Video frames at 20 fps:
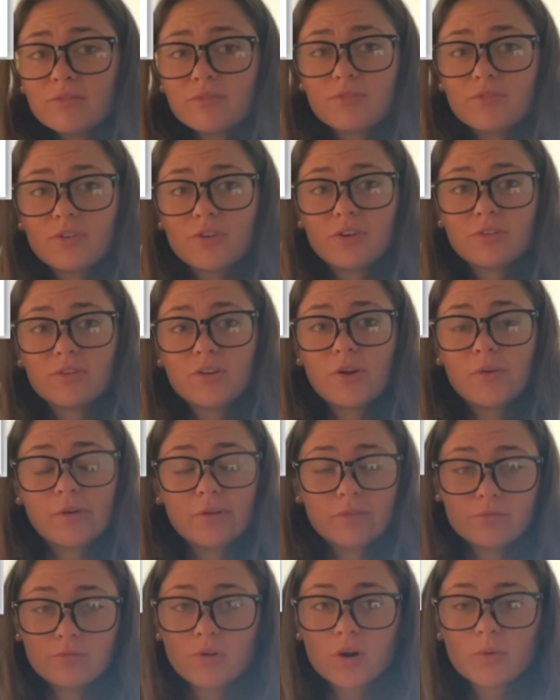for going
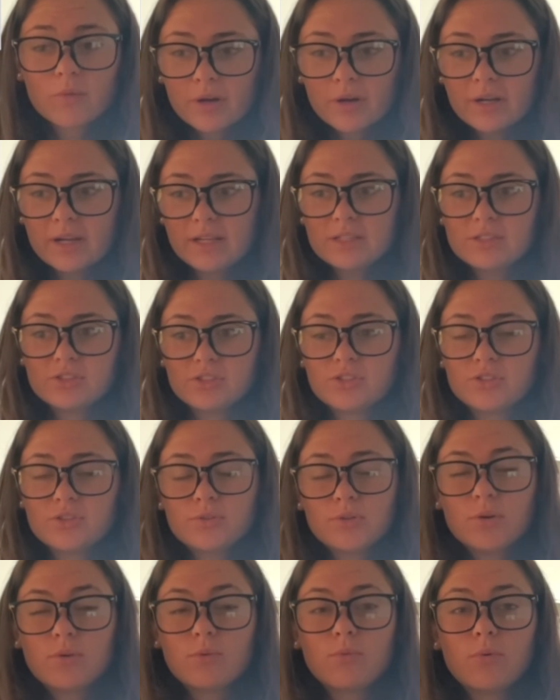forward is just
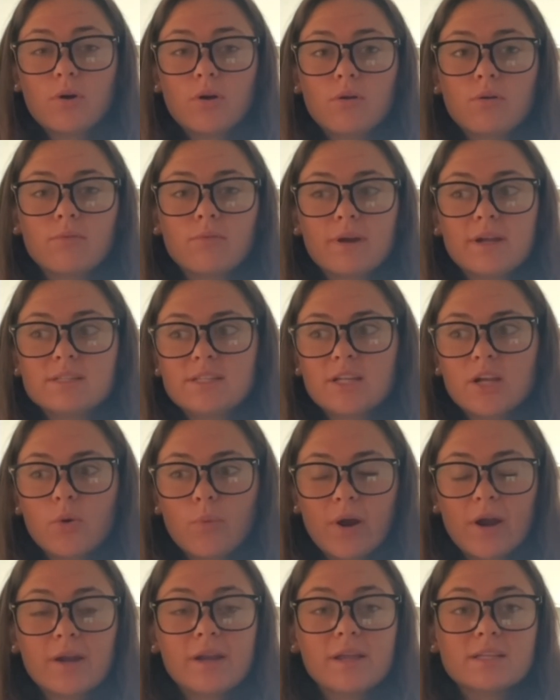to raise the
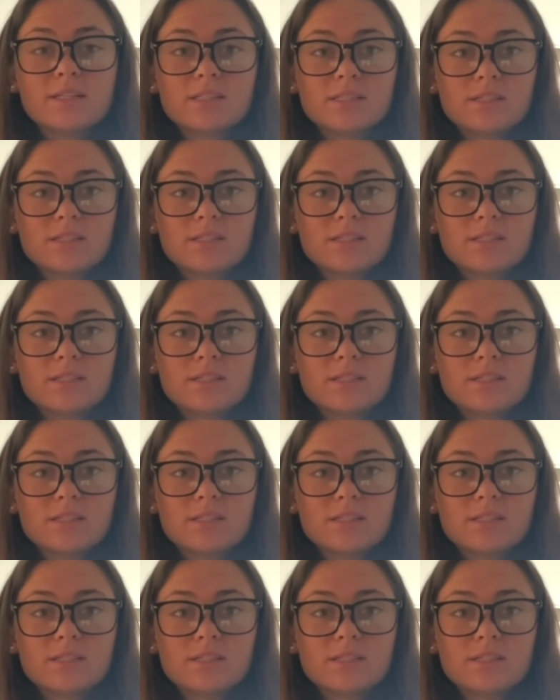awareness